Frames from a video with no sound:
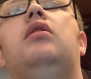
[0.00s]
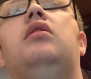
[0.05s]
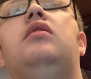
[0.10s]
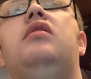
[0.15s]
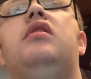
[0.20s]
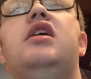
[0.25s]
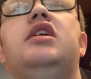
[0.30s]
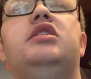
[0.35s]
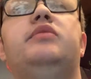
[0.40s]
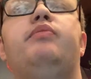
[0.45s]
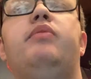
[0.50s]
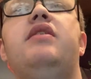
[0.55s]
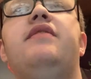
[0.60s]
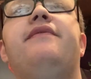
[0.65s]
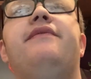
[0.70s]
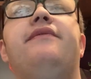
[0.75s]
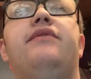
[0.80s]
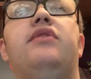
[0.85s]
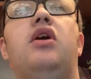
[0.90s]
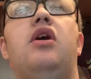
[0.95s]
this
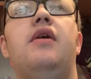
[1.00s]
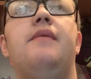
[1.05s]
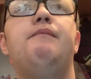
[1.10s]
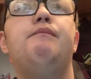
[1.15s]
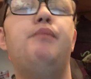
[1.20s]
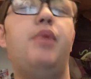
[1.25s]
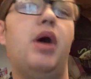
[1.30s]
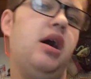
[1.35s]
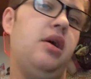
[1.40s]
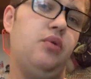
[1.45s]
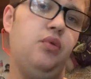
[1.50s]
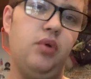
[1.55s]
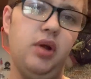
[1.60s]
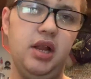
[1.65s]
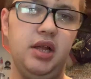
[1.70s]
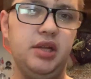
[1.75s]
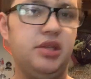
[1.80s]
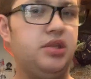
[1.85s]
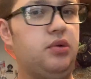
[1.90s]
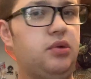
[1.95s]
before, but what
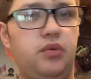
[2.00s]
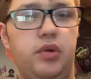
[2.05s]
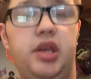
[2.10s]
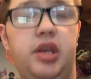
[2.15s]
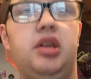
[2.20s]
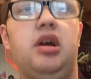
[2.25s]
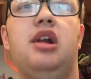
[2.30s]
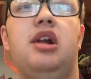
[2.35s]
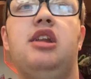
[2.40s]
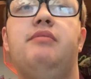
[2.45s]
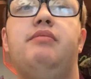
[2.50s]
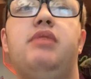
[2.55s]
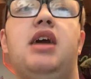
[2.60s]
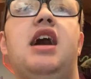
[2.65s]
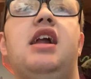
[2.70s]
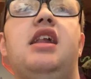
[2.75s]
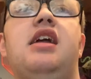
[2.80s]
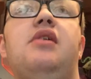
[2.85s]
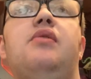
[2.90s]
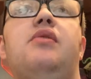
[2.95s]
else don't we talk
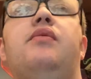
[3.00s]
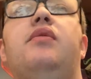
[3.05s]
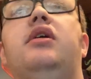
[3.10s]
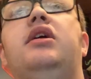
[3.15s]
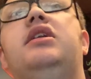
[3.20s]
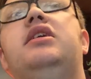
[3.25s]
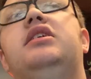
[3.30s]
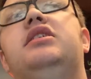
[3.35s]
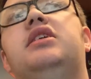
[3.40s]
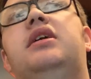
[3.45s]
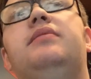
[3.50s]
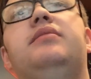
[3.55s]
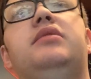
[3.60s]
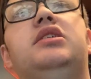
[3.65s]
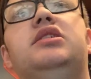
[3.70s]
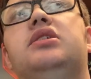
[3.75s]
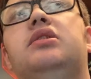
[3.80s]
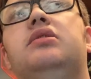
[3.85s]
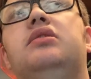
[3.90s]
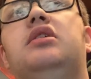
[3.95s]
about it? What does I'm
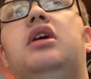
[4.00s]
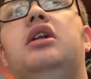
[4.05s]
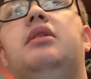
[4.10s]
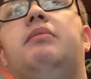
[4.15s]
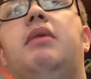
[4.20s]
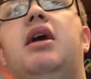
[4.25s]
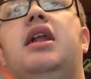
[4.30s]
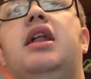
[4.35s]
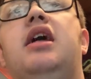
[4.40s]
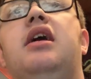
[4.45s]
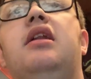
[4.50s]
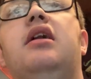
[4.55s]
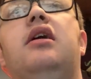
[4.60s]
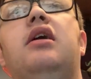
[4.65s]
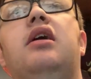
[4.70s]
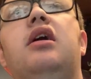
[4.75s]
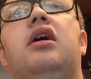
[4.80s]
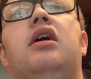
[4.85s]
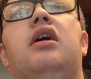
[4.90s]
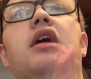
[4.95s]
just don't talk about it?
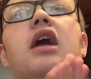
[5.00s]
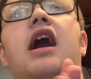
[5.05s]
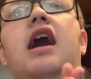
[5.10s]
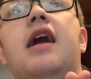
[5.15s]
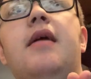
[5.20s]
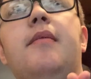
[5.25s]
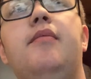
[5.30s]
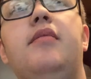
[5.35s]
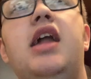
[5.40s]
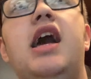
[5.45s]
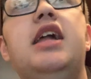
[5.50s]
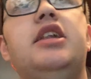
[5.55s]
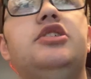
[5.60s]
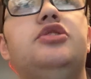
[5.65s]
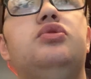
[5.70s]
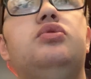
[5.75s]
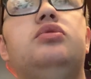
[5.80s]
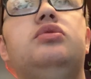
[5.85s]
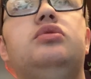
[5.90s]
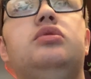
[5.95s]
Uh,
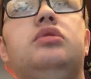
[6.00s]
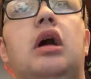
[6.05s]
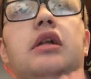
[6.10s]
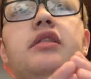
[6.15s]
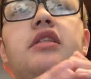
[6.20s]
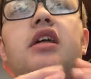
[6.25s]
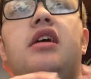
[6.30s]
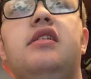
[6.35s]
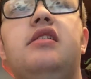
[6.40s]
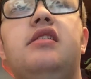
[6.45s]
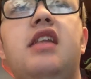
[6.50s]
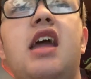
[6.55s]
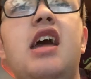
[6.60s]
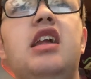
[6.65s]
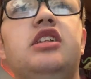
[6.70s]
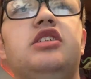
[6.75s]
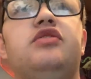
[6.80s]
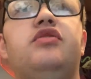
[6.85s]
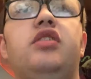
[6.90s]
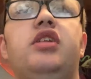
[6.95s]
next, the
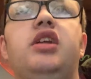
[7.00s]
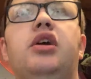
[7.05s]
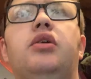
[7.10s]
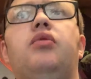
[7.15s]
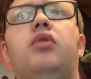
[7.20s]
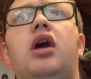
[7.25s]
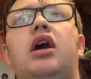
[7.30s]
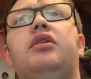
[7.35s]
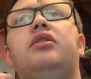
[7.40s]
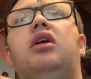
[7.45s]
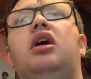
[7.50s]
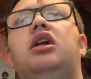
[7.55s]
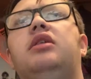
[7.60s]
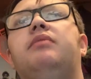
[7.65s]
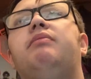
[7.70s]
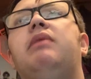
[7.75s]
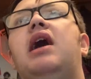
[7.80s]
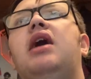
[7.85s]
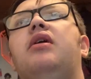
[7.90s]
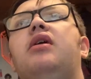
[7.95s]
next video I talked
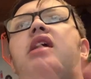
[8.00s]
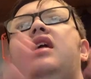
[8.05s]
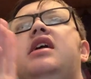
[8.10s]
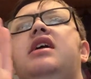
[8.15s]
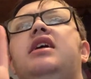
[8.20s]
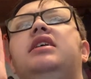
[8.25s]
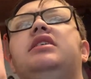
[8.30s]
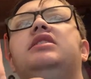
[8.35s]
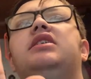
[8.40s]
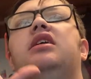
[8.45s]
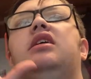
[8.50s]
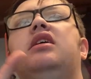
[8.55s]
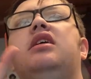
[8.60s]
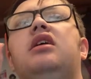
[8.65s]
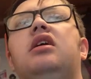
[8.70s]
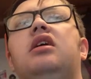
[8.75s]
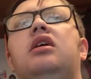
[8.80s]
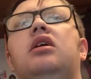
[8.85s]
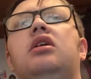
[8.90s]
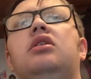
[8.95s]
about is
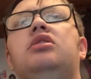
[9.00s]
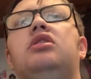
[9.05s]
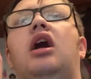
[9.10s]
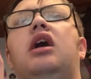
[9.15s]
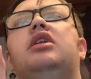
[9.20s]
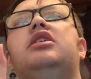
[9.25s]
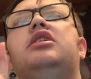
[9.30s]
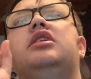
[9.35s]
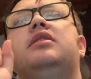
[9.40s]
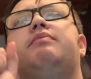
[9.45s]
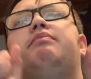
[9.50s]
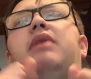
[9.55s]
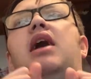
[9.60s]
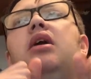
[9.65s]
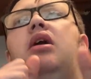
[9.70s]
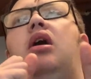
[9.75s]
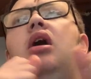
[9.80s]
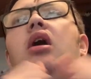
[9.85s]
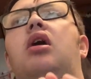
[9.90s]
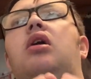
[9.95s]
talking
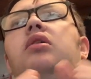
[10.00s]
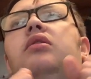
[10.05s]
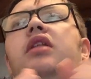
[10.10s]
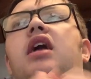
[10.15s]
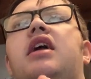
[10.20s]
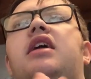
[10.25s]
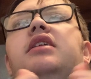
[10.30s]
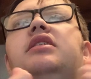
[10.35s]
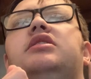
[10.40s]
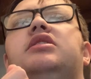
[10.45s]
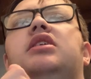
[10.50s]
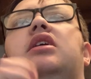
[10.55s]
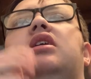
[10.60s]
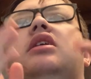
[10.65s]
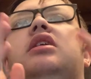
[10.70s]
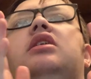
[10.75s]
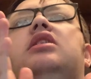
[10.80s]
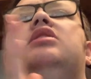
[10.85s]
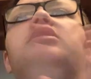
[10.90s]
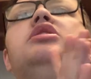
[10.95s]
about all things
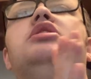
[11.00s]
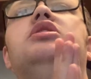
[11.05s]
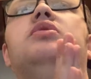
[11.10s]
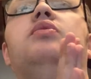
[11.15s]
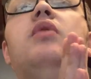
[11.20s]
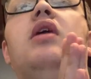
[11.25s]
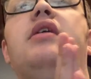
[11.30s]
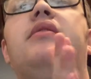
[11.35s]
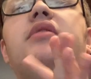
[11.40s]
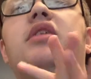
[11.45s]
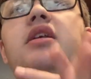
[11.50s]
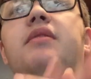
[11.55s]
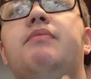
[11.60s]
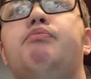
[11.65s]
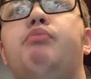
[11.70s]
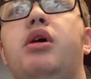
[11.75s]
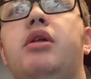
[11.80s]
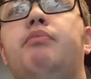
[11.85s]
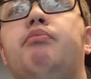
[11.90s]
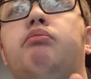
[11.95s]
Celebrity
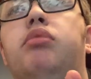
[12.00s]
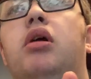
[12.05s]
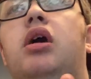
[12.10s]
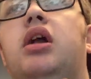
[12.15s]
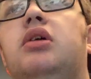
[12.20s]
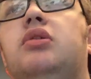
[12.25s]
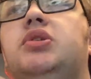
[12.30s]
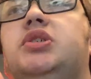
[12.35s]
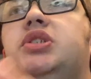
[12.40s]
Big Bottle